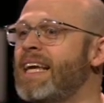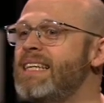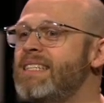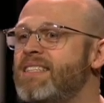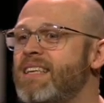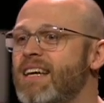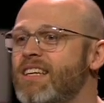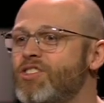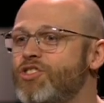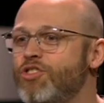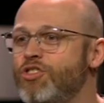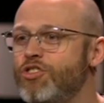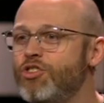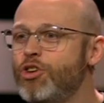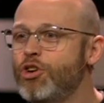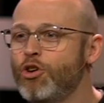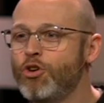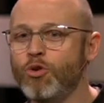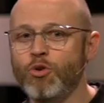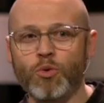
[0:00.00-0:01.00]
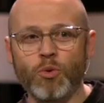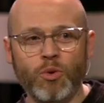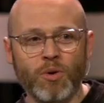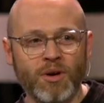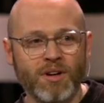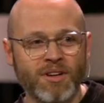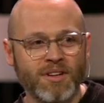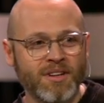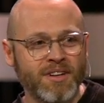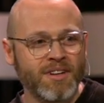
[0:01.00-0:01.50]
He says, you
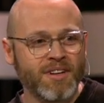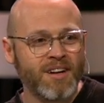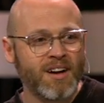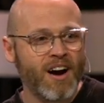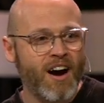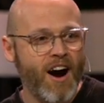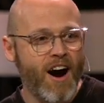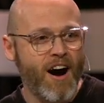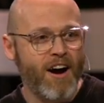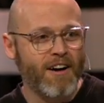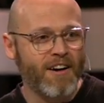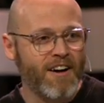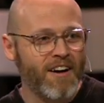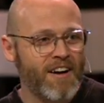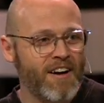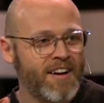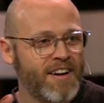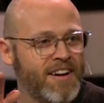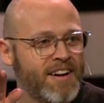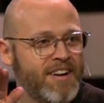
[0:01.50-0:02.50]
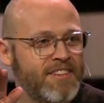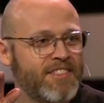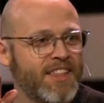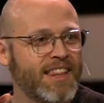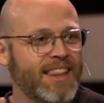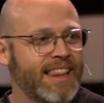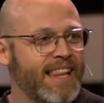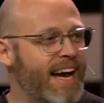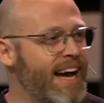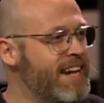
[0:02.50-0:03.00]
are
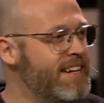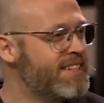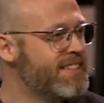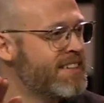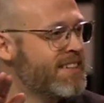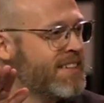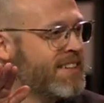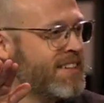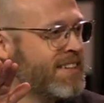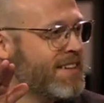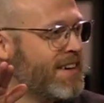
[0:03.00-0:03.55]
the light